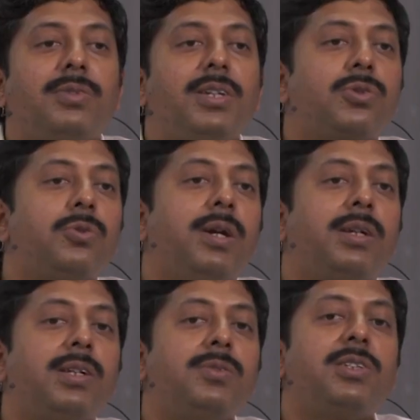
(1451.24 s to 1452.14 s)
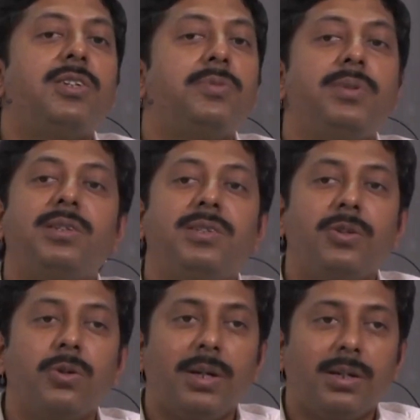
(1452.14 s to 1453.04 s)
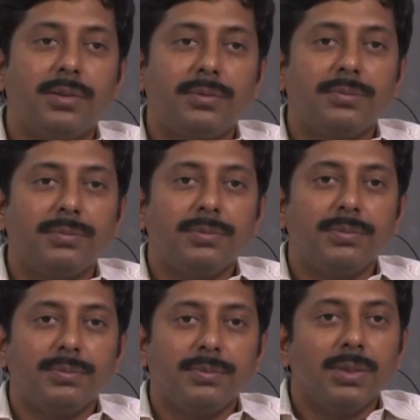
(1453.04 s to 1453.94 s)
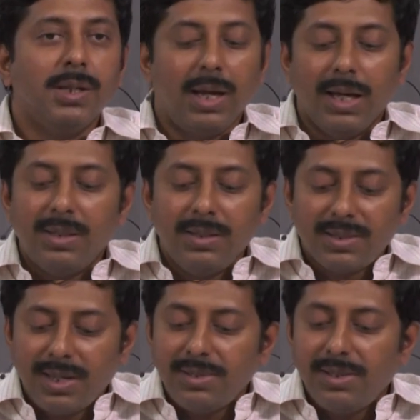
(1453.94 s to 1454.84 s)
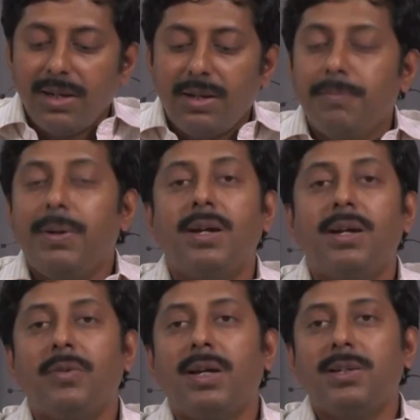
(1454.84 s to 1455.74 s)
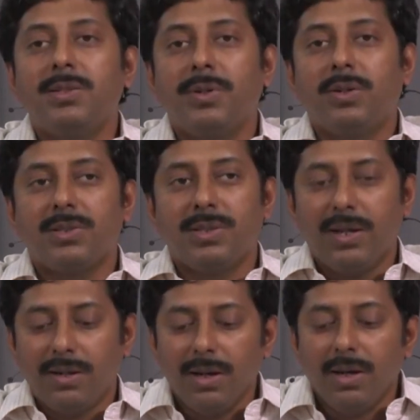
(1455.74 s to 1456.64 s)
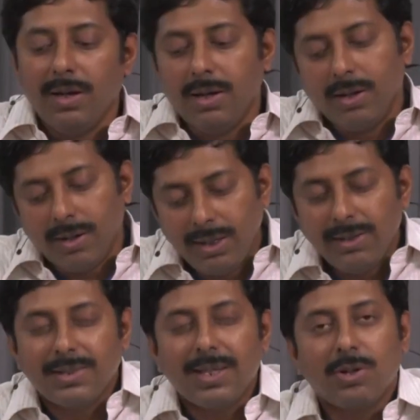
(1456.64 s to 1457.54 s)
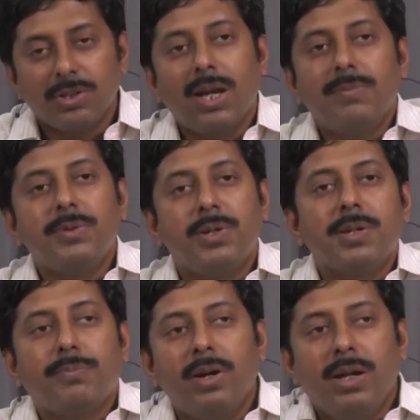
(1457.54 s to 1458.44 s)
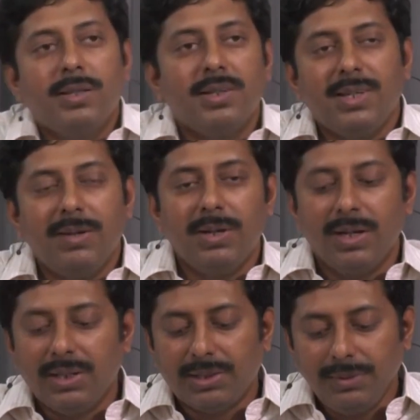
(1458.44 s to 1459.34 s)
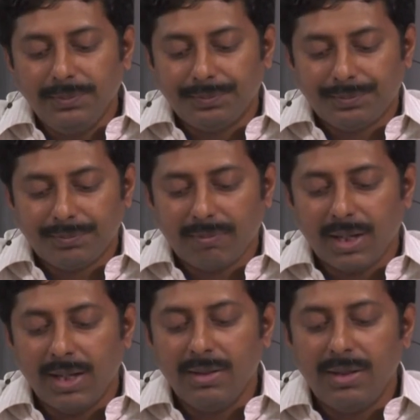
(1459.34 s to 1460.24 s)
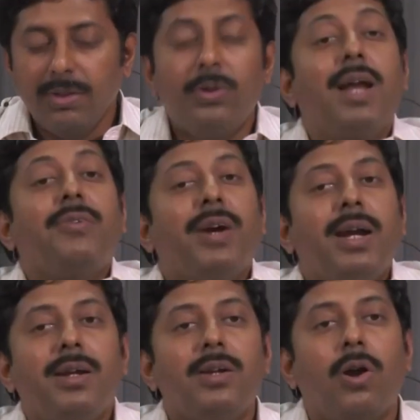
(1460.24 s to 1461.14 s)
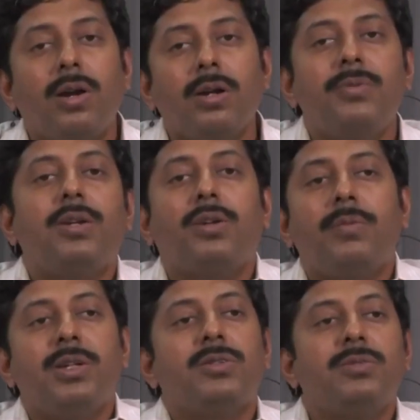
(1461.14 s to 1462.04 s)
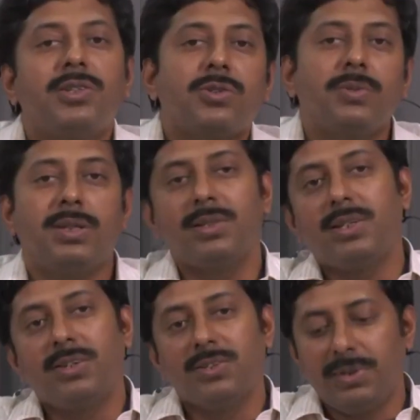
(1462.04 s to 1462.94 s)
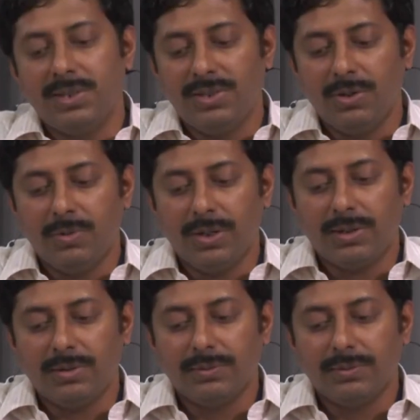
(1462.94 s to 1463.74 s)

these two vectors which gives me the 0 vector. And in this case, they are dependent vectors because they are, in this case also happens because they are pointing in the same direction. And you can find a non-trivial combination of these two vectors that gives me the 0 vector.